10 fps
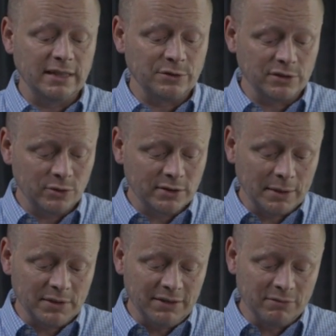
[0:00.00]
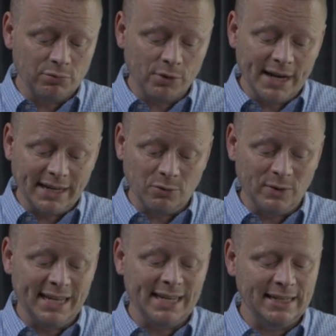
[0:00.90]
and there's no time to even brake, and
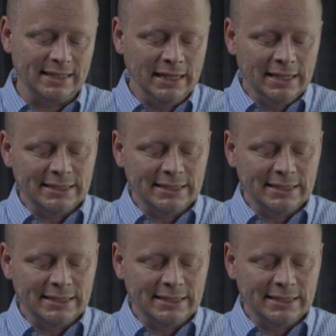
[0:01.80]
we hit it,